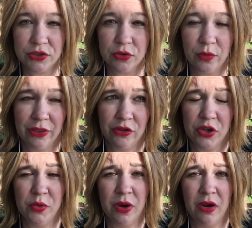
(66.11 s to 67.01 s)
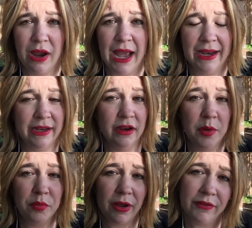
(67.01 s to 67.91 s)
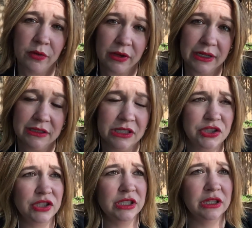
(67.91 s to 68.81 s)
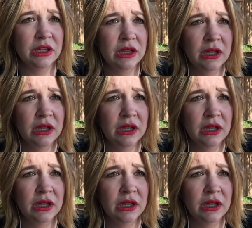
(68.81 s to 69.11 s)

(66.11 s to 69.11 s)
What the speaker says: So whether you are at a nonprofit organization,